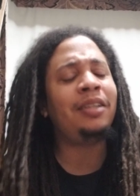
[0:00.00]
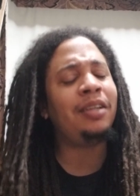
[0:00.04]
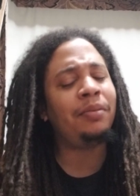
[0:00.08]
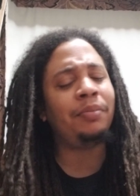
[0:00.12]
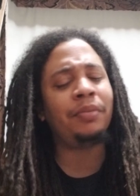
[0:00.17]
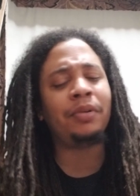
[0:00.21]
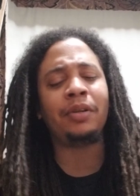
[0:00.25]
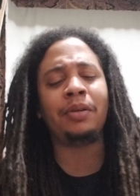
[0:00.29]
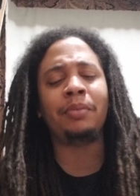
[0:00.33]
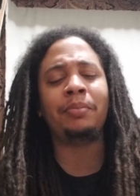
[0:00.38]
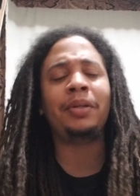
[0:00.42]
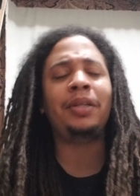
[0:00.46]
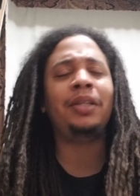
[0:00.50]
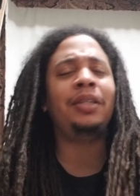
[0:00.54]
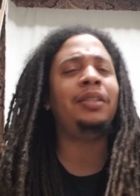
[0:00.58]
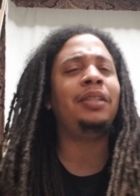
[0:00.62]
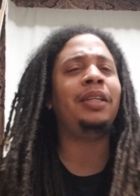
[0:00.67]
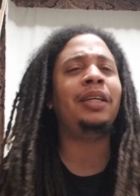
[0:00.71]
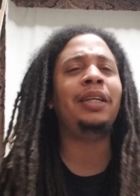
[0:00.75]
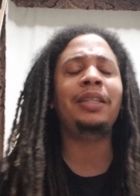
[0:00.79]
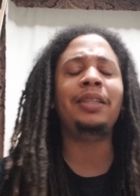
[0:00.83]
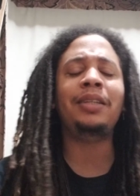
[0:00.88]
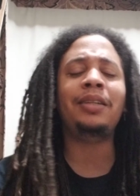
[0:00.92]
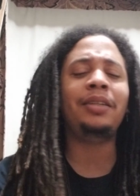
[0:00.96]
come on, bro.
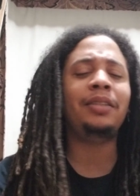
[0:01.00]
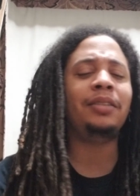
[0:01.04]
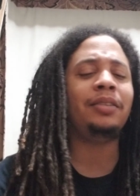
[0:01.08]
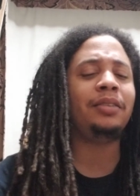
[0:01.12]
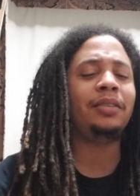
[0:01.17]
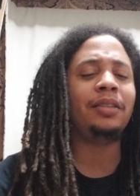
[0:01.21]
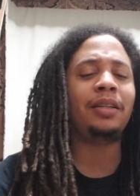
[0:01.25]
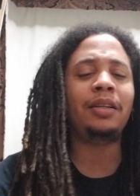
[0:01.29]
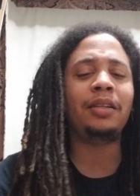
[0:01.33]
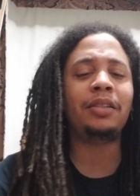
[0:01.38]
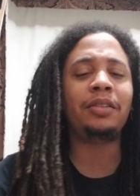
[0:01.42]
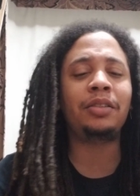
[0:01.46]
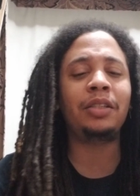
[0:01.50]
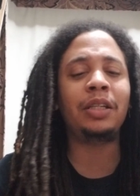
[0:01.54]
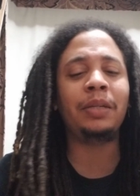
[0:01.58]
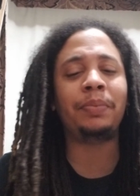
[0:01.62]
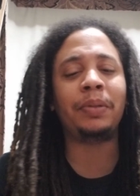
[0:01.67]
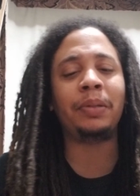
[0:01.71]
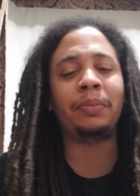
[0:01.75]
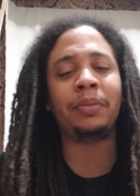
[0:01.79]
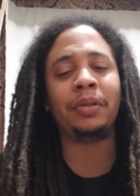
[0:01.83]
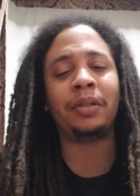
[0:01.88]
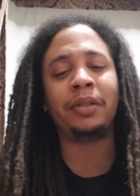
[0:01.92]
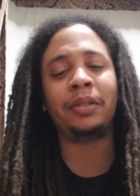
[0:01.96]
Like, uh, y'all,
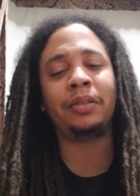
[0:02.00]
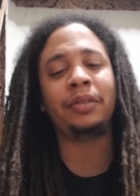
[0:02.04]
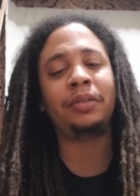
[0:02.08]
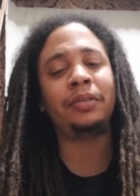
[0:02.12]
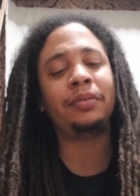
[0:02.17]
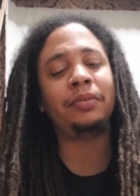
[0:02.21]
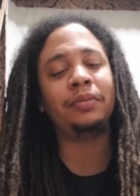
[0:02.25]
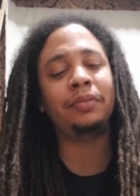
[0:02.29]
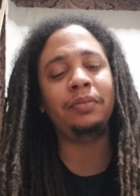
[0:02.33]
tripping, bro.